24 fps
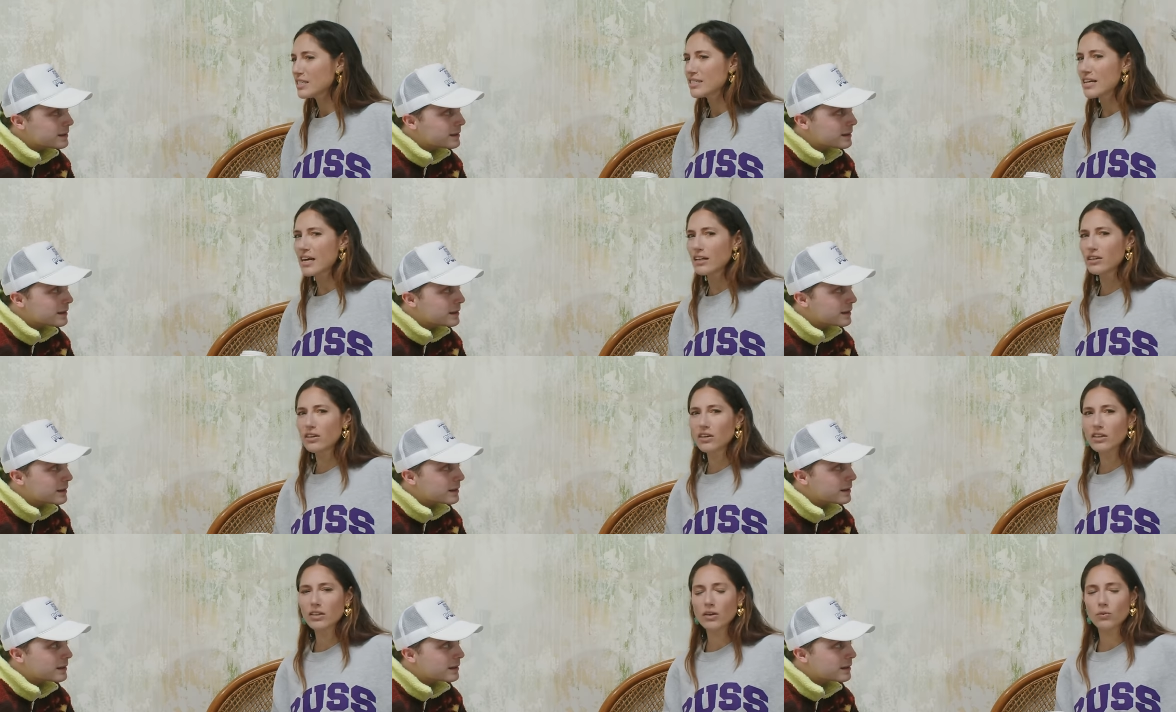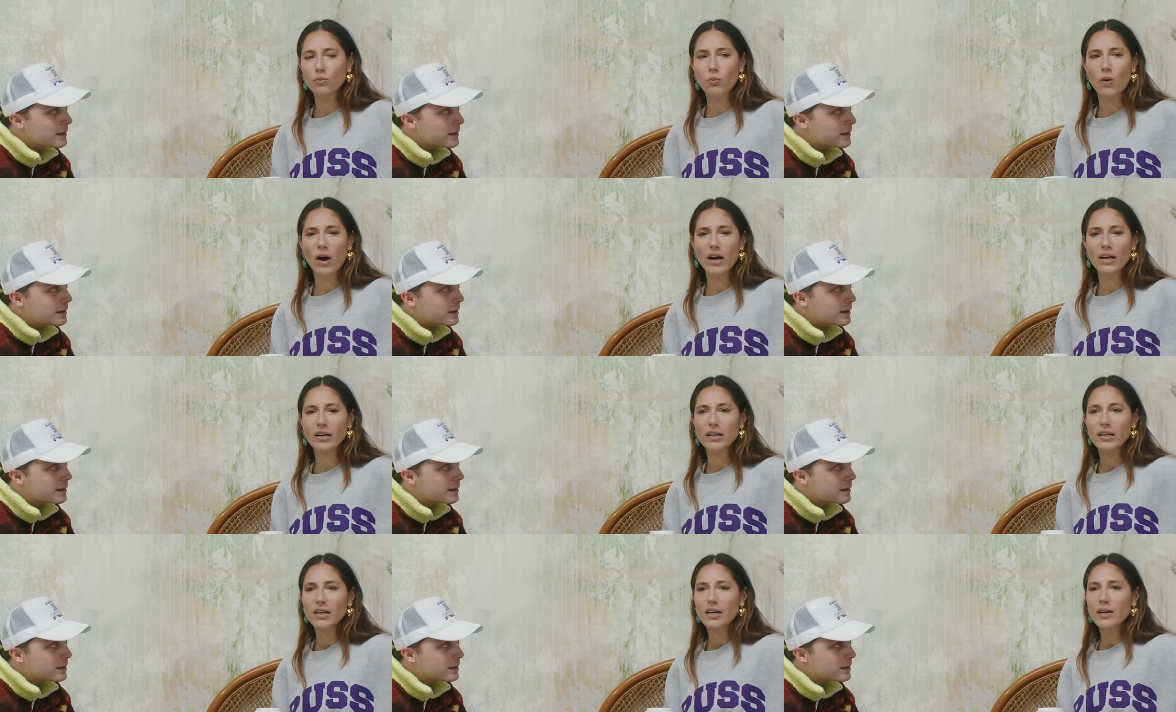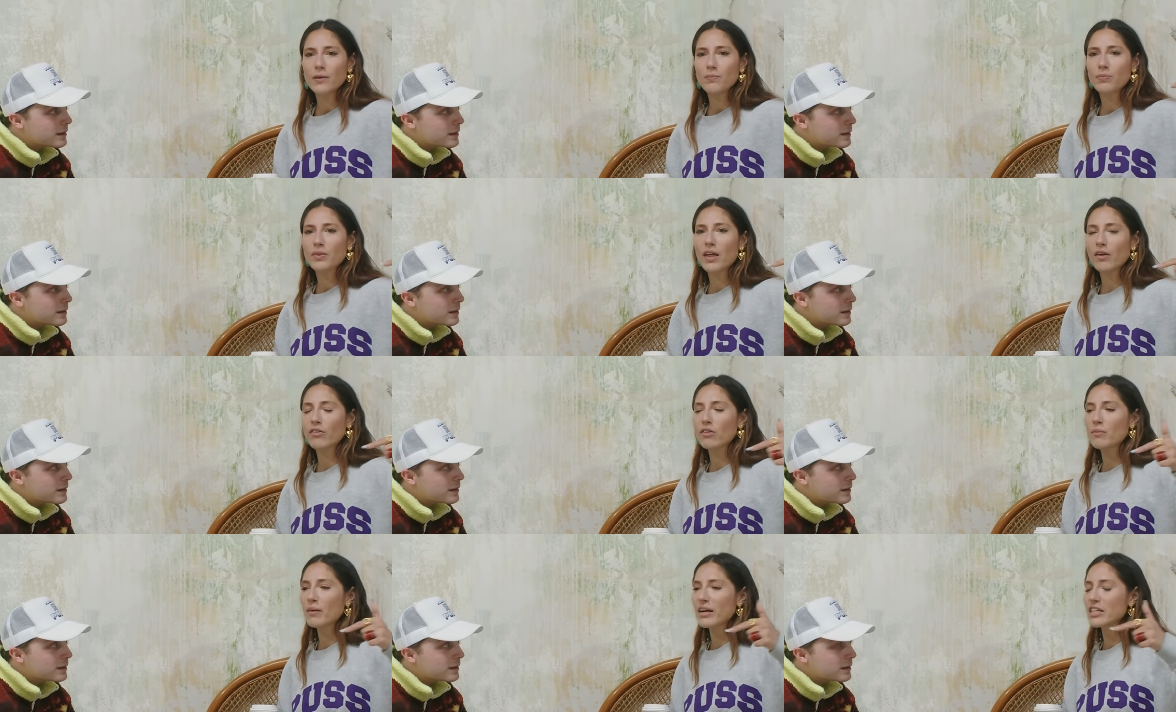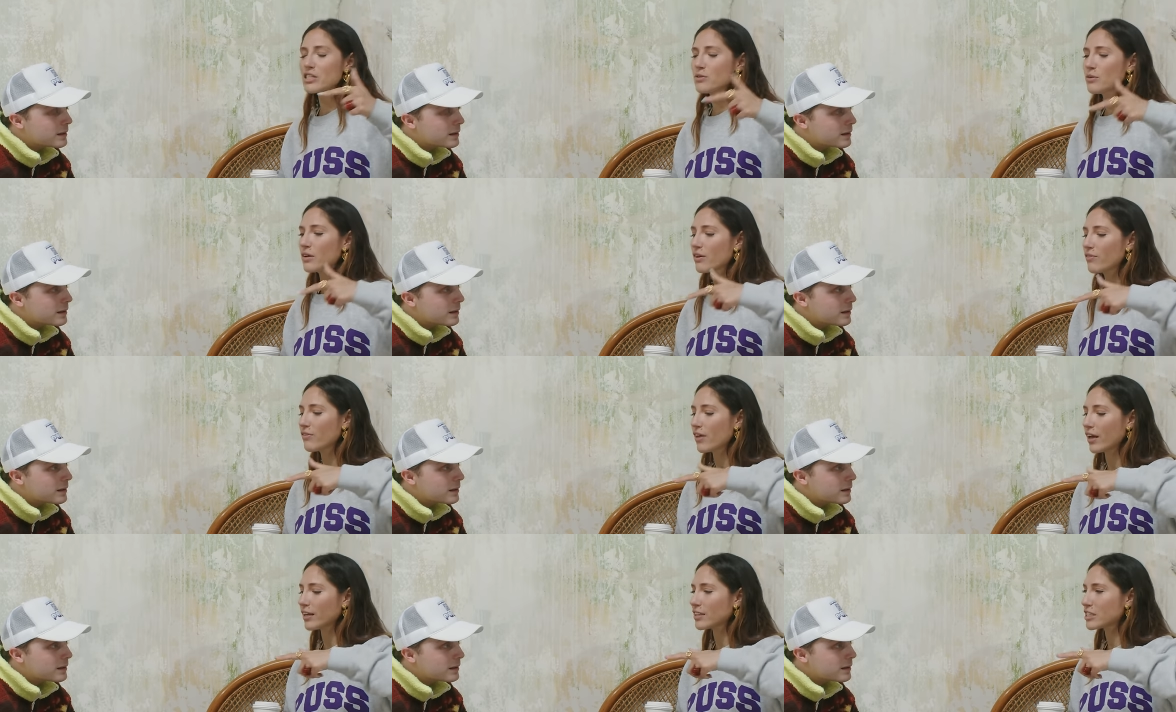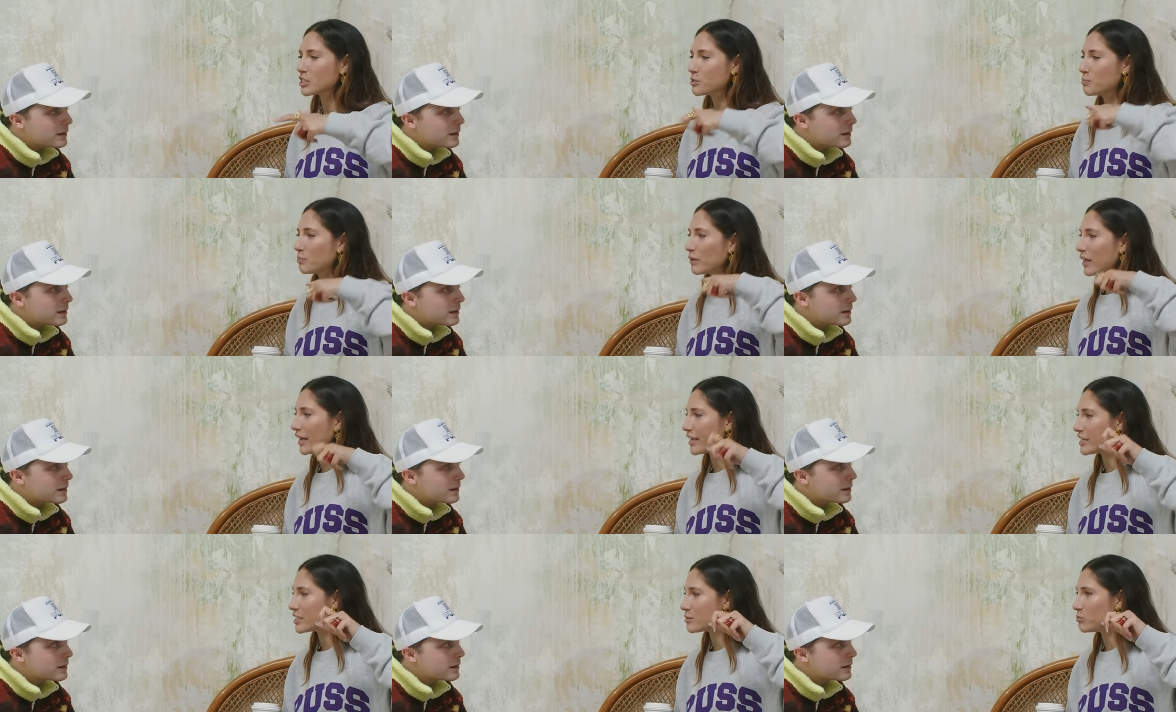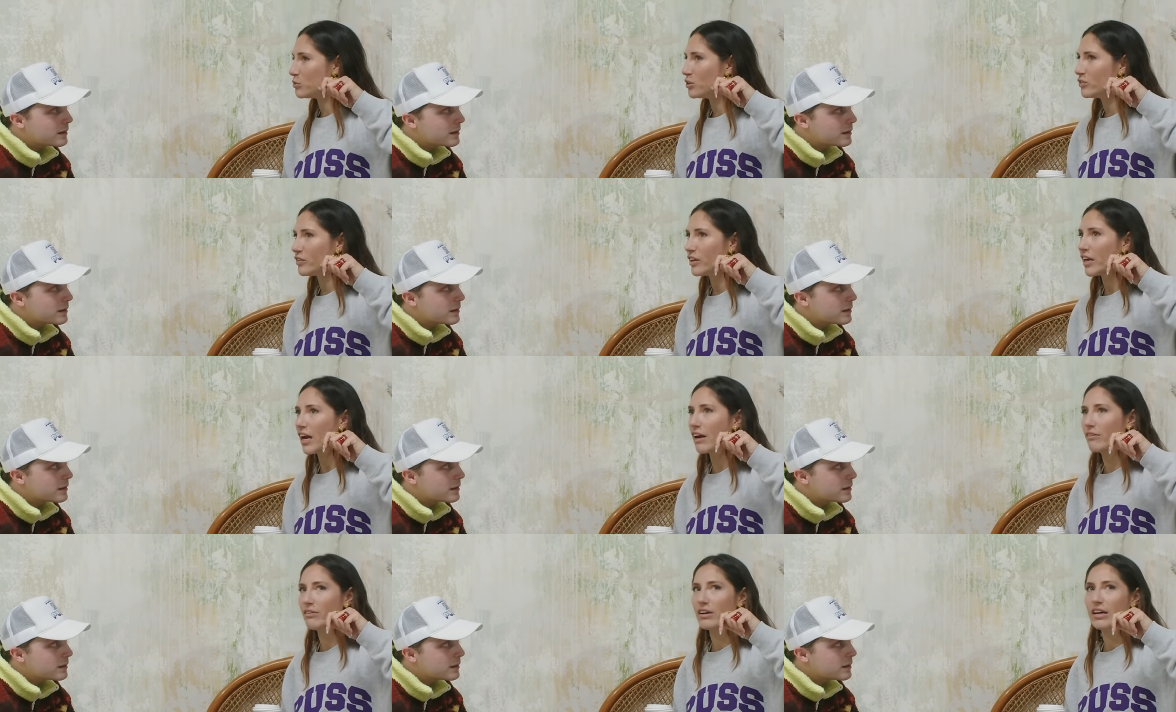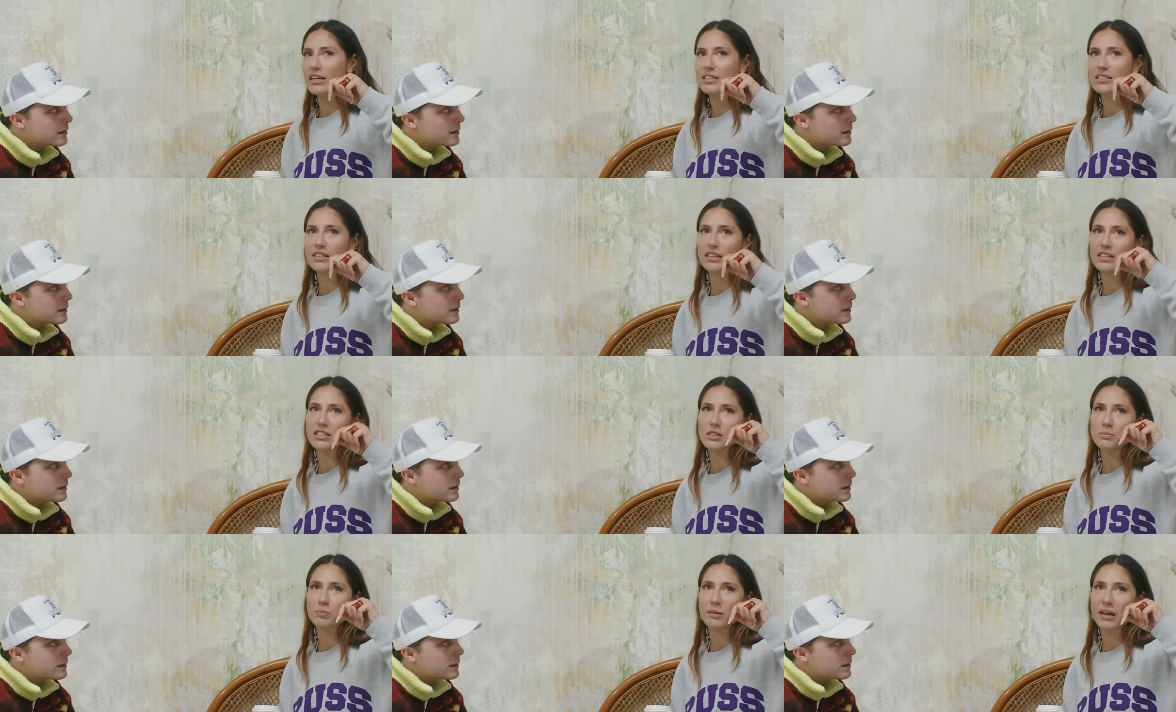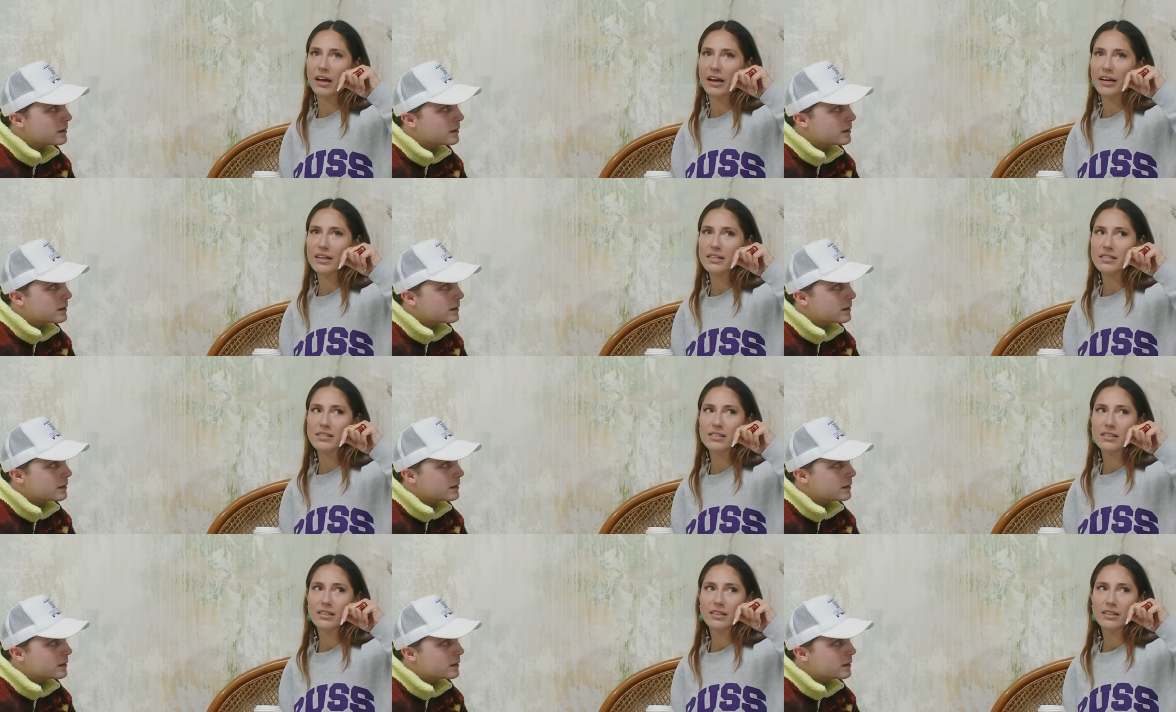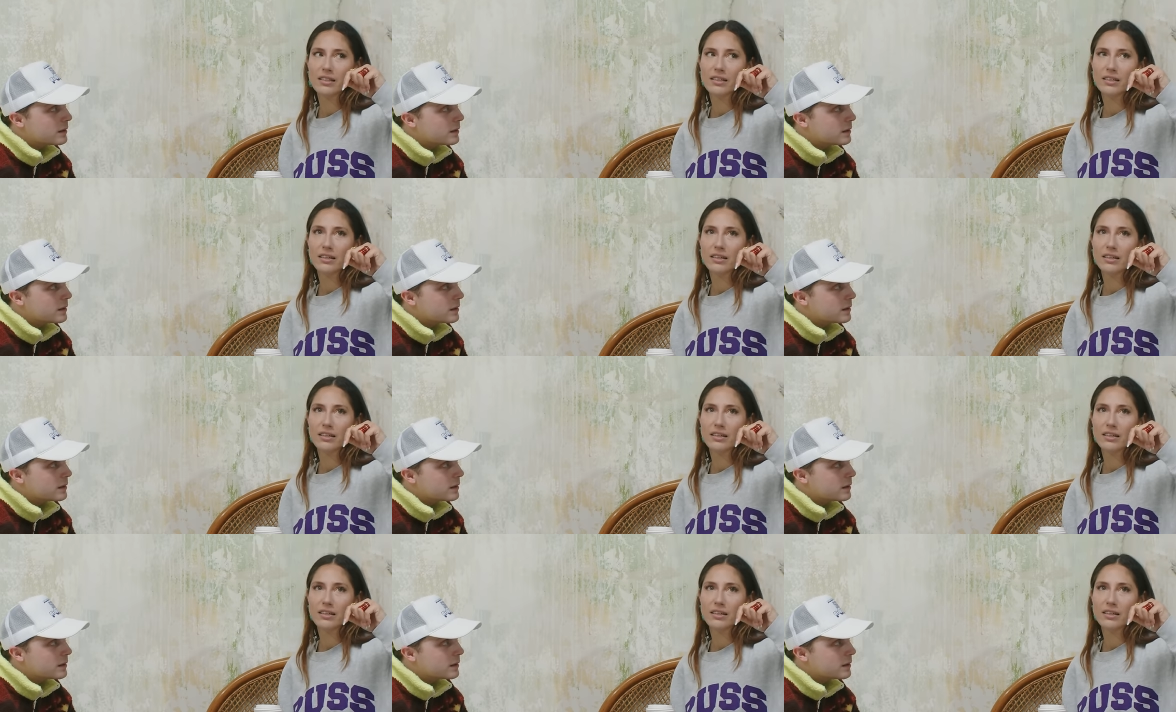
Speaker 1: does that look? What that reminds me of that Splice movie. Have you guys seen Splice?